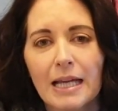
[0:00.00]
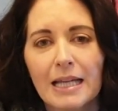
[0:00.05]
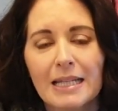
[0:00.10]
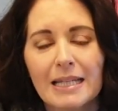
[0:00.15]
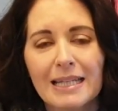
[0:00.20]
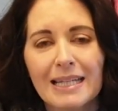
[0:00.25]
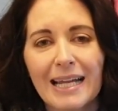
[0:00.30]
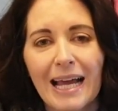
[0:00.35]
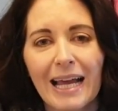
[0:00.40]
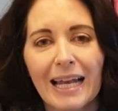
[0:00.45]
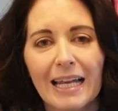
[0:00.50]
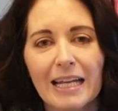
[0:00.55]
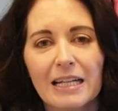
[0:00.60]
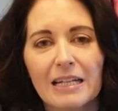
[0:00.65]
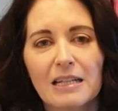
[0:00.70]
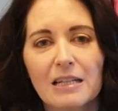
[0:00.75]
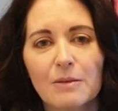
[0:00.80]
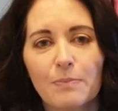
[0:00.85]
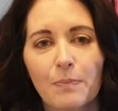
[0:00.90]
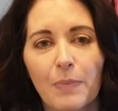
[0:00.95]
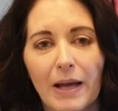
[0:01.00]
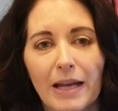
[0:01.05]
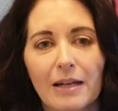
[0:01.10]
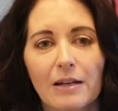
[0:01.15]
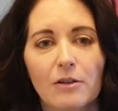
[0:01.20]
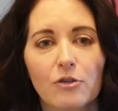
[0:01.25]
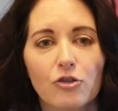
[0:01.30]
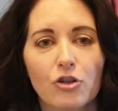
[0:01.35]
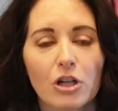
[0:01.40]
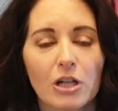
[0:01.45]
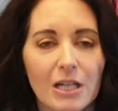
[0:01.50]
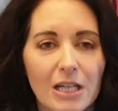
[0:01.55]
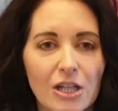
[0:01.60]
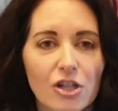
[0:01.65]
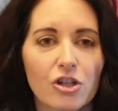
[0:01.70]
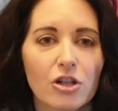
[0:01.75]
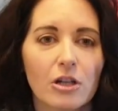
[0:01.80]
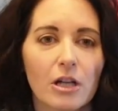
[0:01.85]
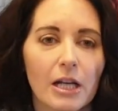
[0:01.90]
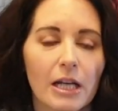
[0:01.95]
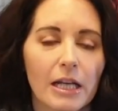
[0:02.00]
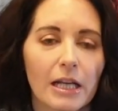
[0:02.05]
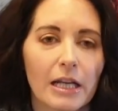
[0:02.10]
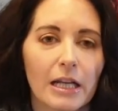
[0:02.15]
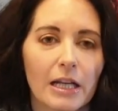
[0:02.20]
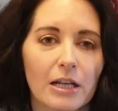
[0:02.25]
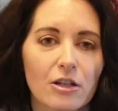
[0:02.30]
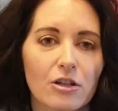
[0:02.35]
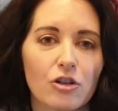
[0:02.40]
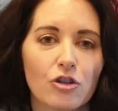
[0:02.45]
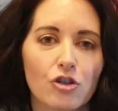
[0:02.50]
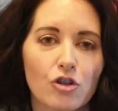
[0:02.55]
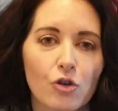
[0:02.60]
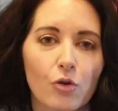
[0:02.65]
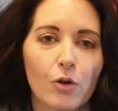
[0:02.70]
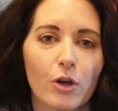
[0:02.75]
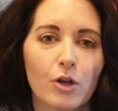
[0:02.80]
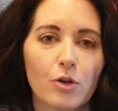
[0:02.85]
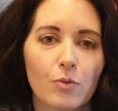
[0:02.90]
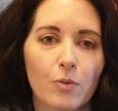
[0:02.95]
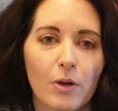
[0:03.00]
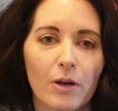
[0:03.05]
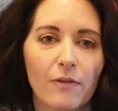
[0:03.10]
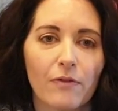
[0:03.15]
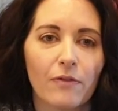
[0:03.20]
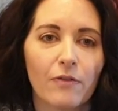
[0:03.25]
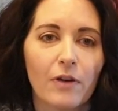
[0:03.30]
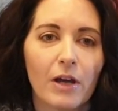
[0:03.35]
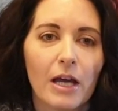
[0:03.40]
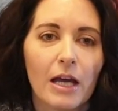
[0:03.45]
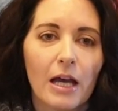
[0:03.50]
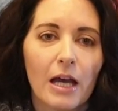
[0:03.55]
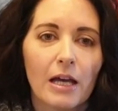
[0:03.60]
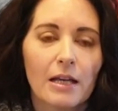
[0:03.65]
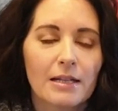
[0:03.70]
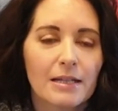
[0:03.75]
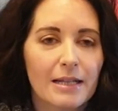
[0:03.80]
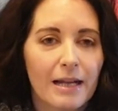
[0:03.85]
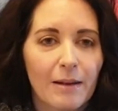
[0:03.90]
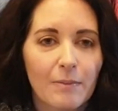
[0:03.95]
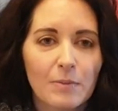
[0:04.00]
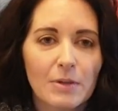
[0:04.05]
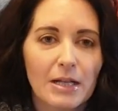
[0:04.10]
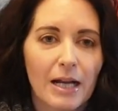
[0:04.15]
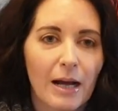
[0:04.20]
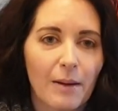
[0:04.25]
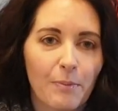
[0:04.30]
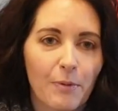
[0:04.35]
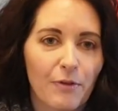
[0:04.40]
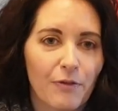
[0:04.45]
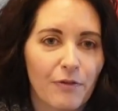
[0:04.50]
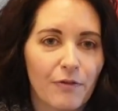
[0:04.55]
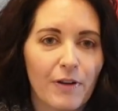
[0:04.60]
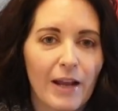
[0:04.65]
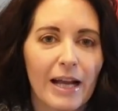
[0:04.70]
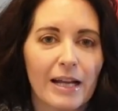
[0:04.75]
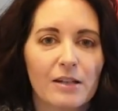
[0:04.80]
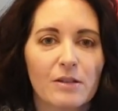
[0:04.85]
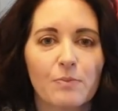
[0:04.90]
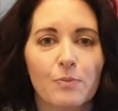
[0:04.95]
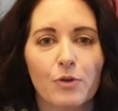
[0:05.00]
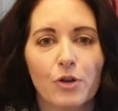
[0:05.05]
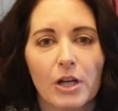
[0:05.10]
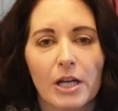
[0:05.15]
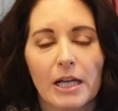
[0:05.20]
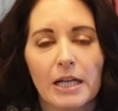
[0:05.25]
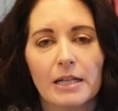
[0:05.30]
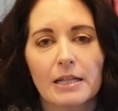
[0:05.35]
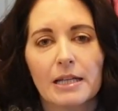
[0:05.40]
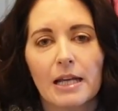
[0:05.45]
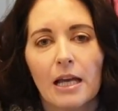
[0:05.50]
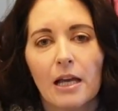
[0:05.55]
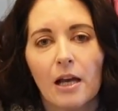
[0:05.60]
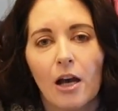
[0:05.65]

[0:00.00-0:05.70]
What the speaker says: salads, but traditionally it's enjoyed with some type of flatbread,